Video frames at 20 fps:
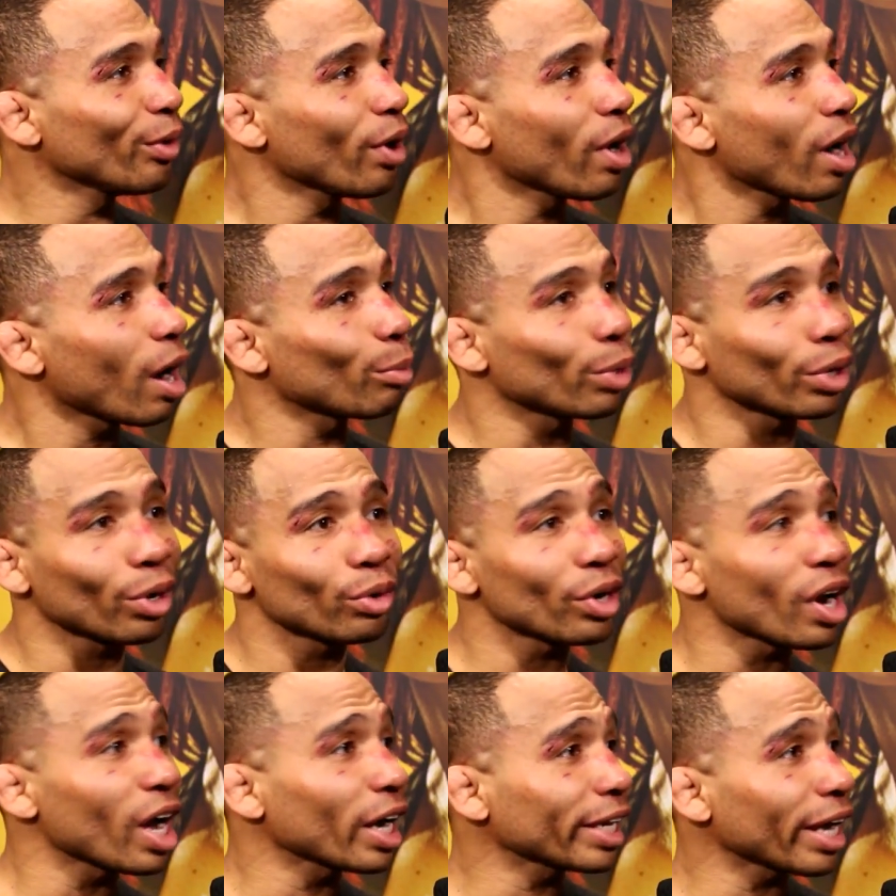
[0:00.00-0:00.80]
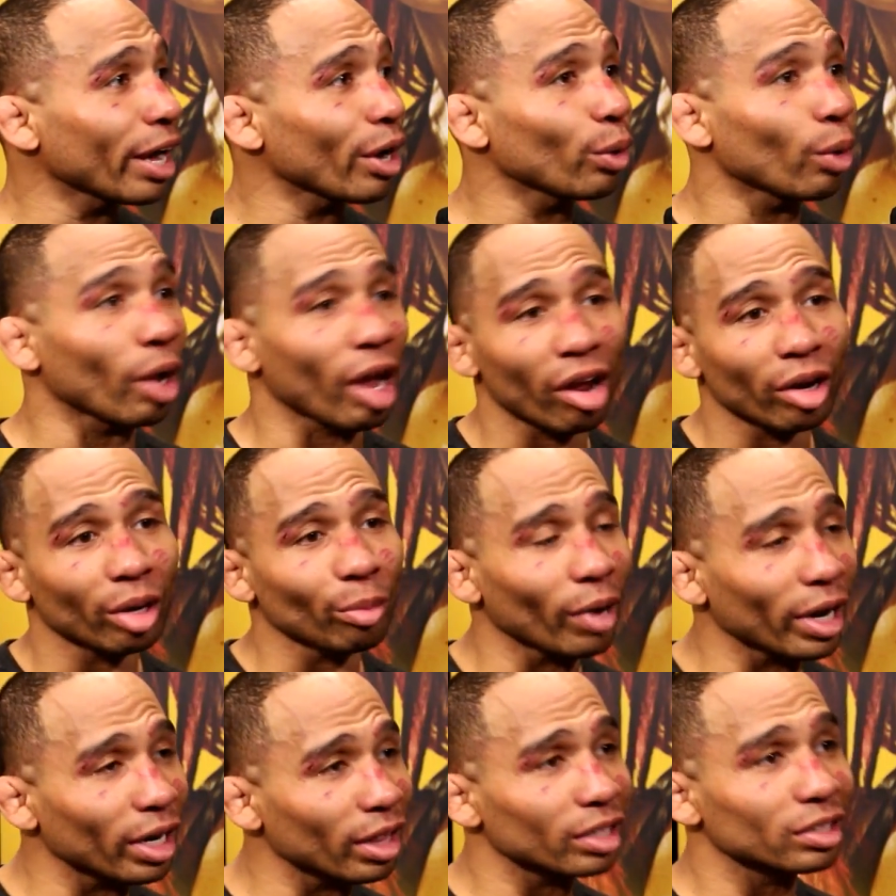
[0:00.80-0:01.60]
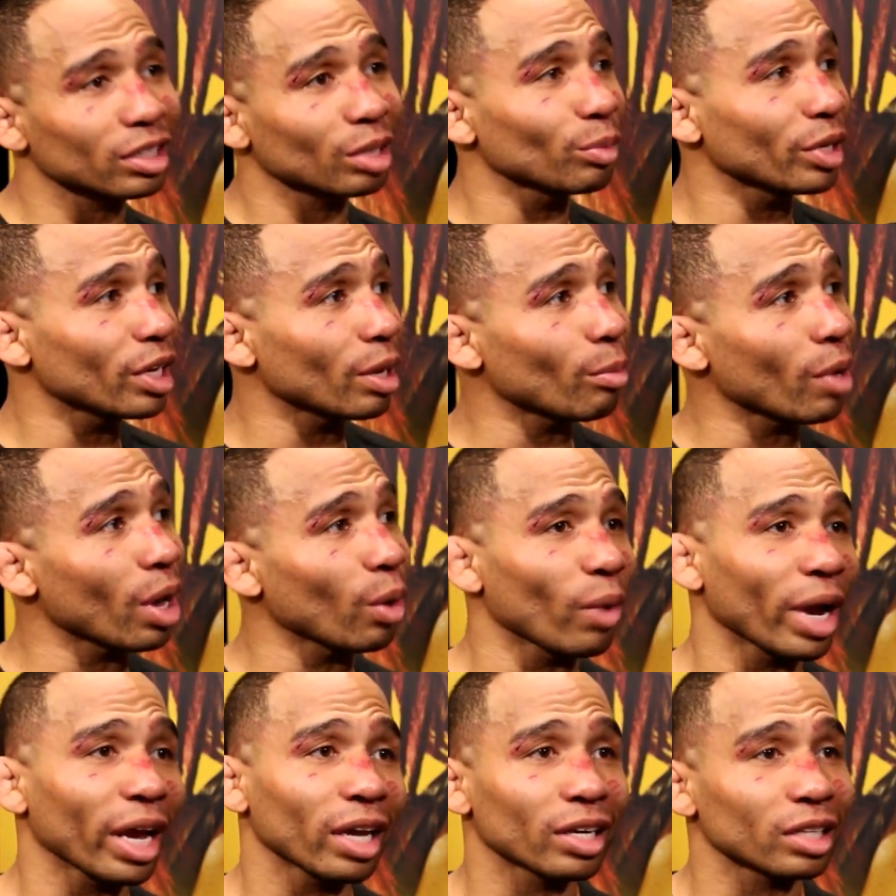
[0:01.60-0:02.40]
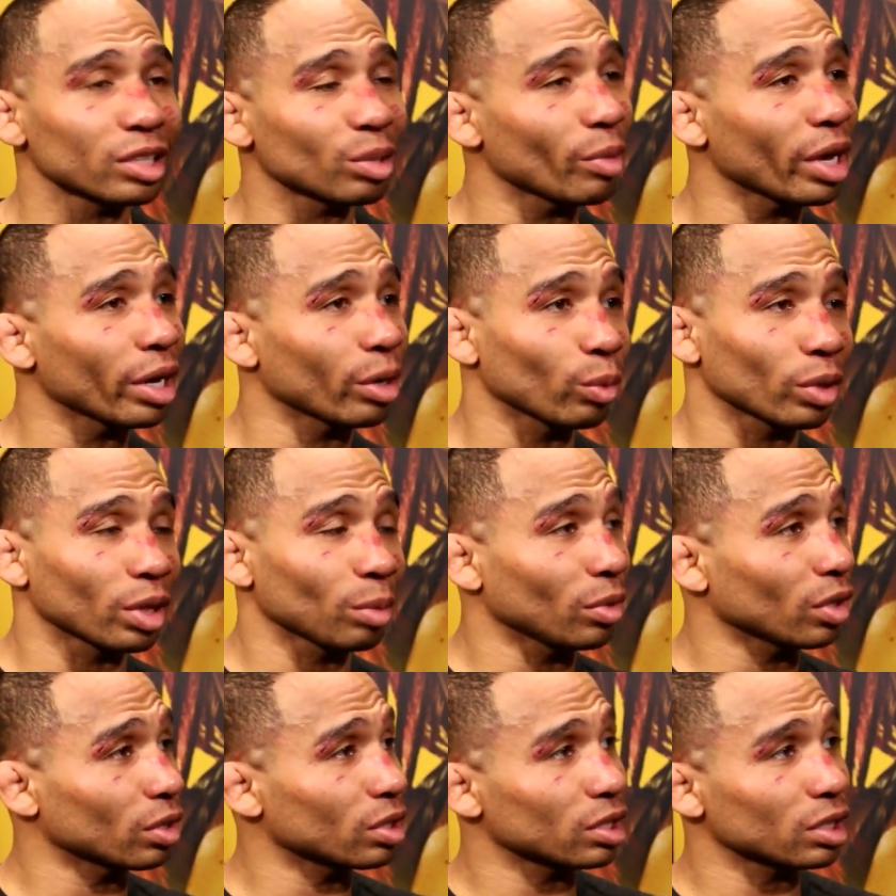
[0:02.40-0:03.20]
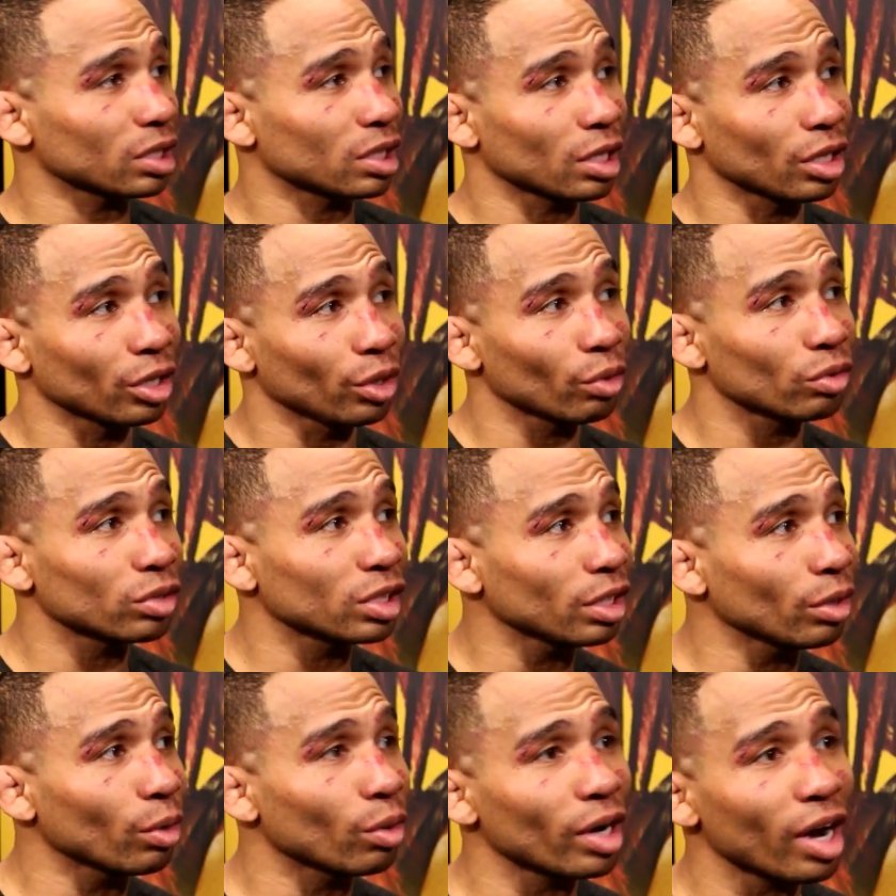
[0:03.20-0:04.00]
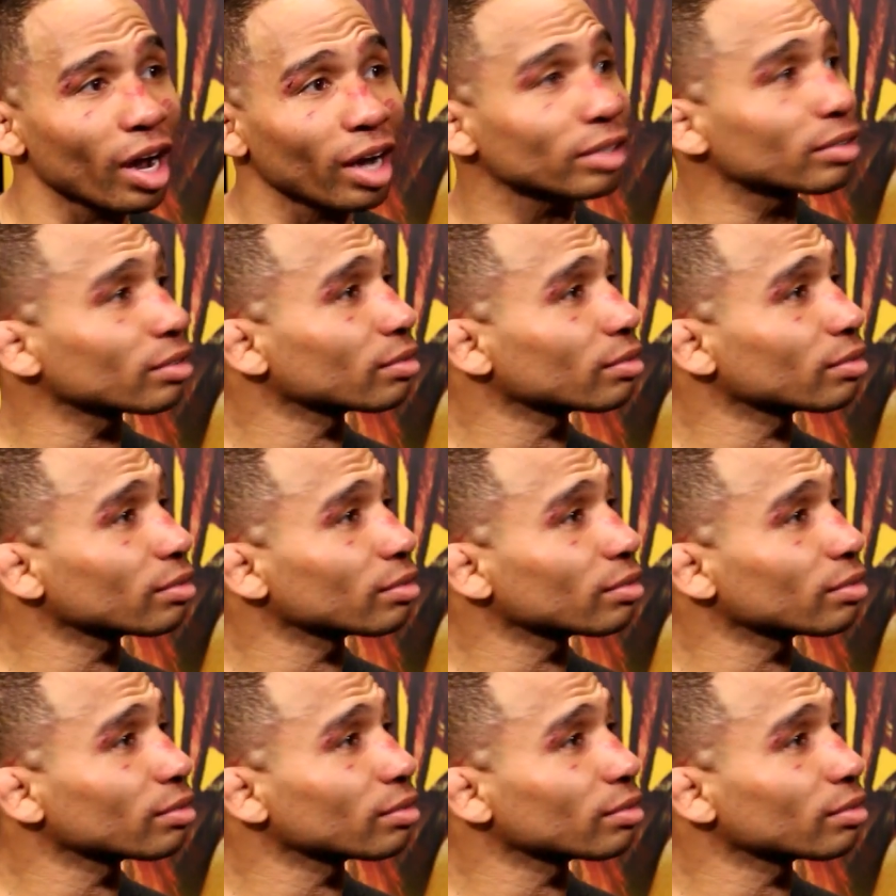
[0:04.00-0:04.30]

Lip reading: I'm going to go knock out anybody that's going to be in my way. It doesn't matter within the UFC or not.